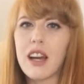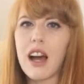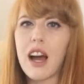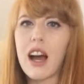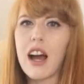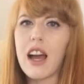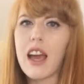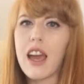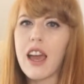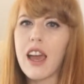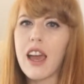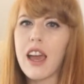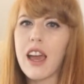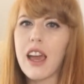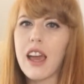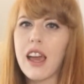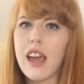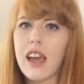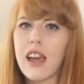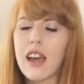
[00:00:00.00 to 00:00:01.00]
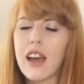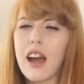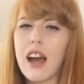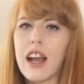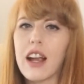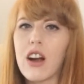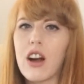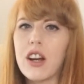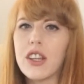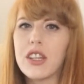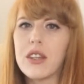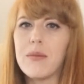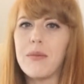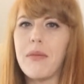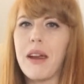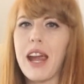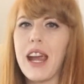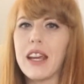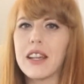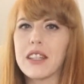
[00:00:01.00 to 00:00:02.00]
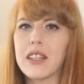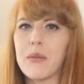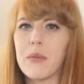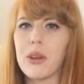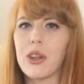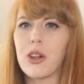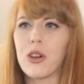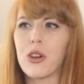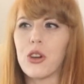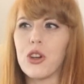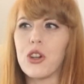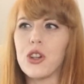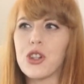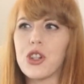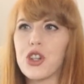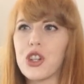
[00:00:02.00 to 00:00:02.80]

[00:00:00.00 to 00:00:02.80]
I got to meet some of the girls